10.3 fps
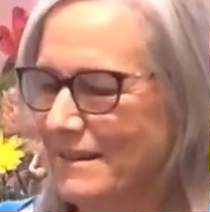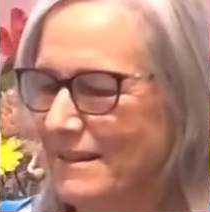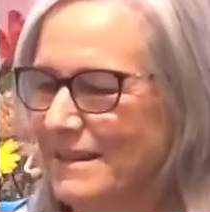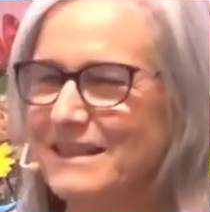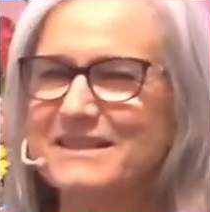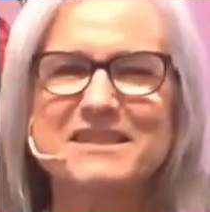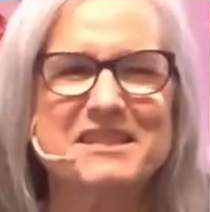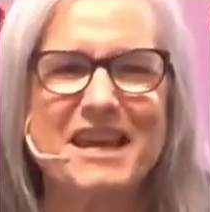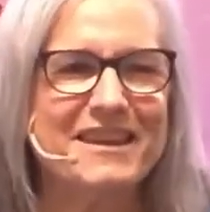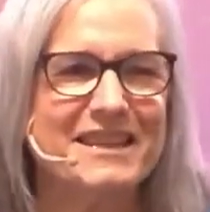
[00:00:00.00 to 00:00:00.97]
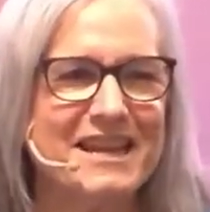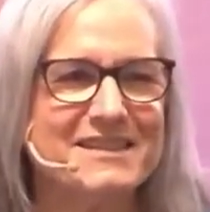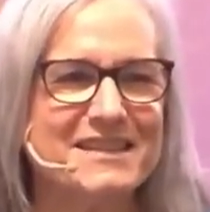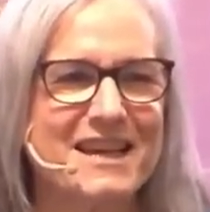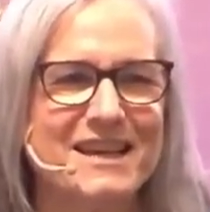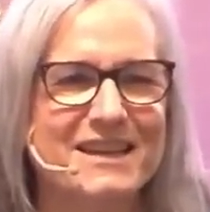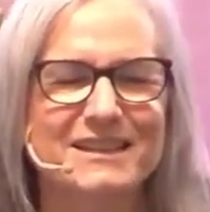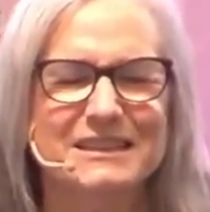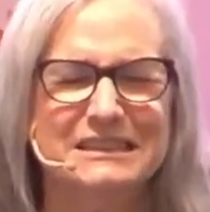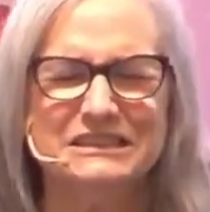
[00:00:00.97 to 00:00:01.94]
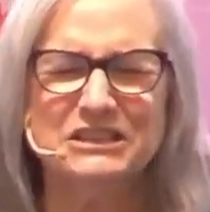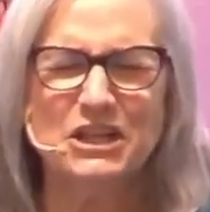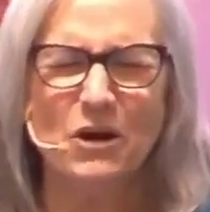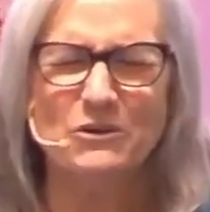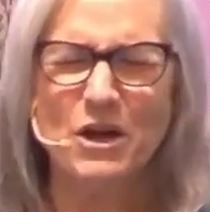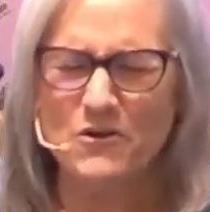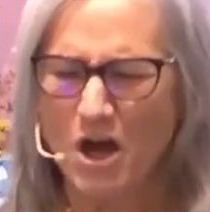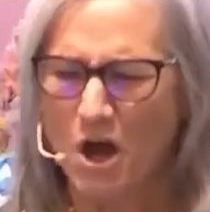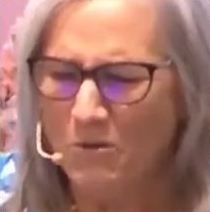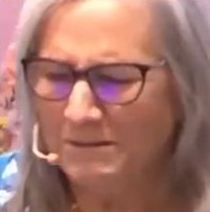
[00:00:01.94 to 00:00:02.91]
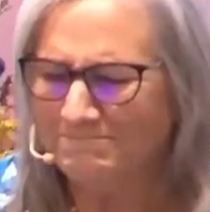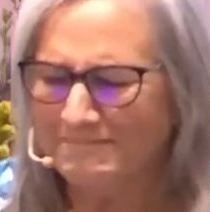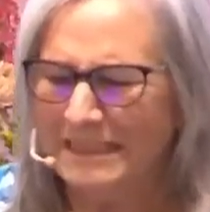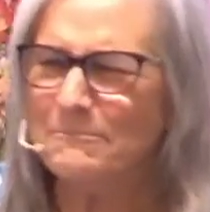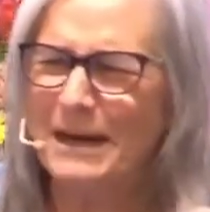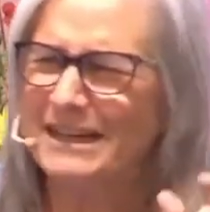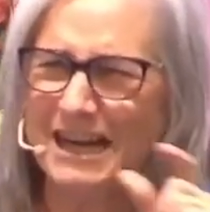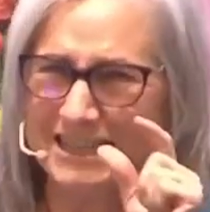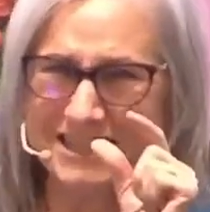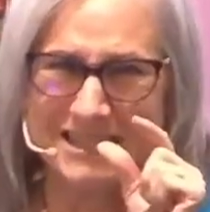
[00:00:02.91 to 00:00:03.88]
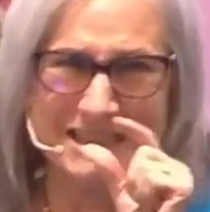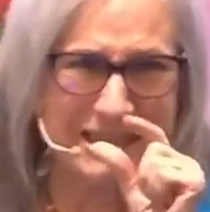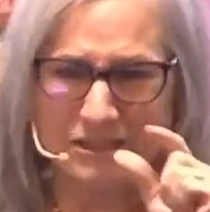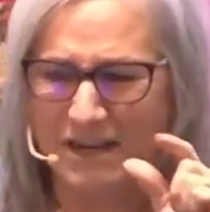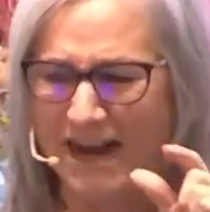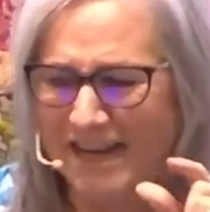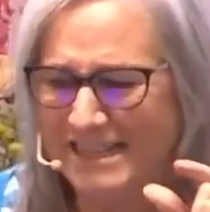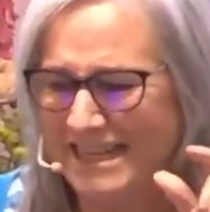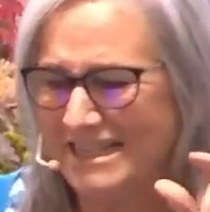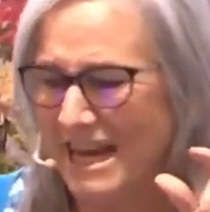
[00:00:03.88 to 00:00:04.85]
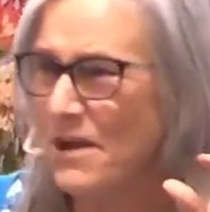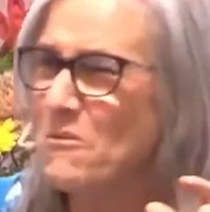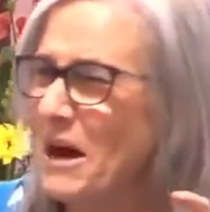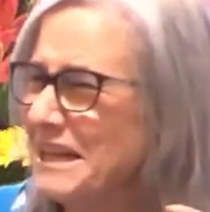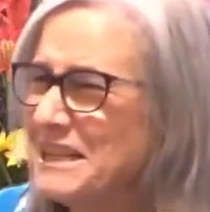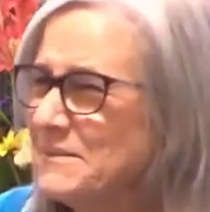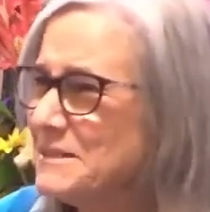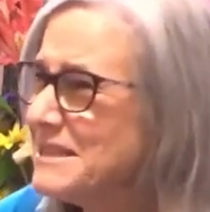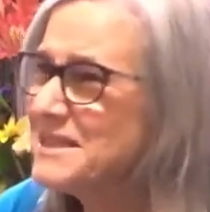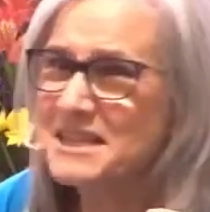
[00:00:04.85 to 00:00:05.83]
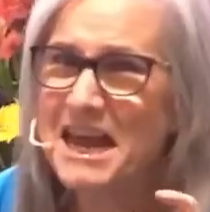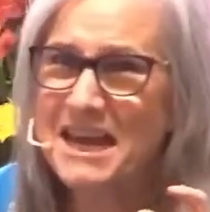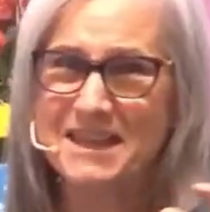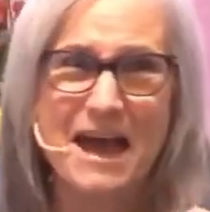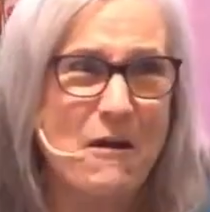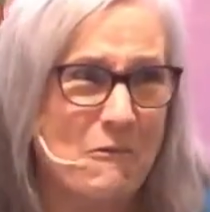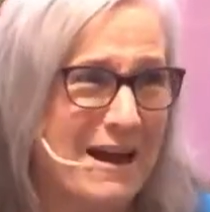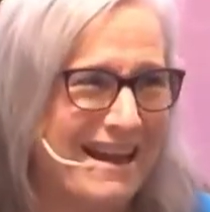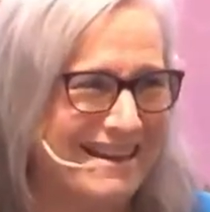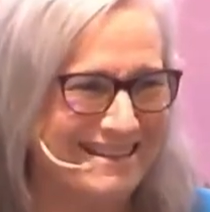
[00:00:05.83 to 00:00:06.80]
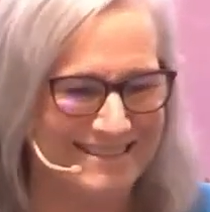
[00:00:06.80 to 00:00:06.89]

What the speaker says: Instead, they say, no, no, no, my God is a little God, and I want him to stay that way."